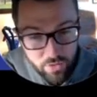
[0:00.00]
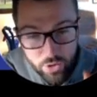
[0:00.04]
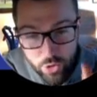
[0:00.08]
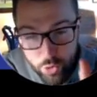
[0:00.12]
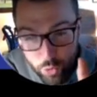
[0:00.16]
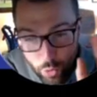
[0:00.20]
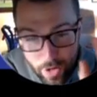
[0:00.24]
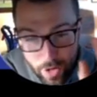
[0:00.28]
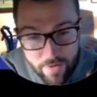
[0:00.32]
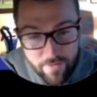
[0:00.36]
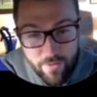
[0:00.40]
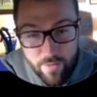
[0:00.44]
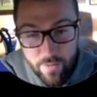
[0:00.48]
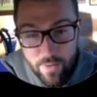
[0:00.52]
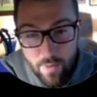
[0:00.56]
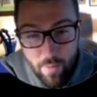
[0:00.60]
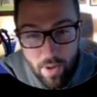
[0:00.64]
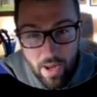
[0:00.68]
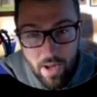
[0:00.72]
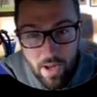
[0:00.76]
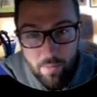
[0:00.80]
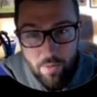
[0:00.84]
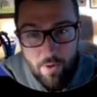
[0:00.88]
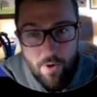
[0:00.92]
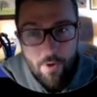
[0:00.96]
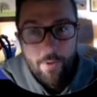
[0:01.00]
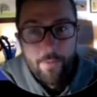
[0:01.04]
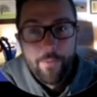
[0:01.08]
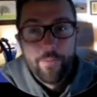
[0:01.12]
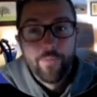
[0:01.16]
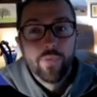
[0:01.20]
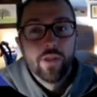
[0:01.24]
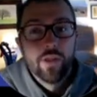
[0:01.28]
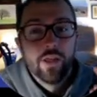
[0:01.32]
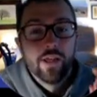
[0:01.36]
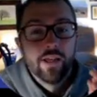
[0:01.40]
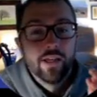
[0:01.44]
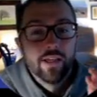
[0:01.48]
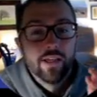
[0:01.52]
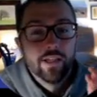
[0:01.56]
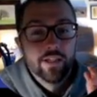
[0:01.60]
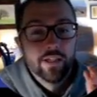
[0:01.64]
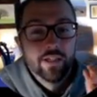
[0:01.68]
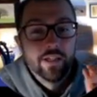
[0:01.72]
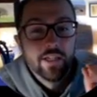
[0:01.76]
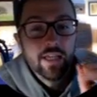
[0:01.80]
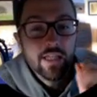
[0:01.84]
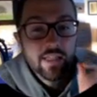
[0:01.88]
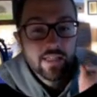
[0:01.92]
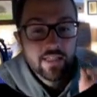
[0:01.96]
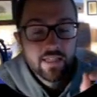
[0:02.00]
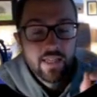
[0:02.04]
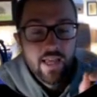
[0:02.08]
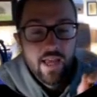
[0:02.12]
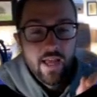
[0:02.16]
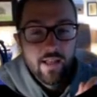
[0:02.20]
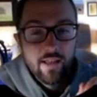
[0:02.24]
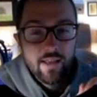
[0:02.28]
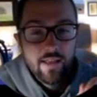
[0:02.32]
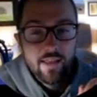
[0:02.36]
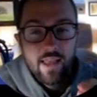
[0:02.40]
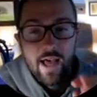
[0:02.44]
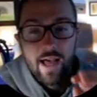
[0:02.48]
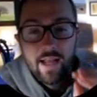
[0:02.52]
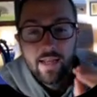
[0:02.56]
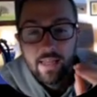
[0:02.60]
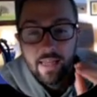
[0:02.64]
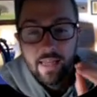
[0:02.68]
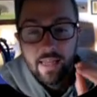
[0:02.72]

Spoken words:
straight from the paper. It said that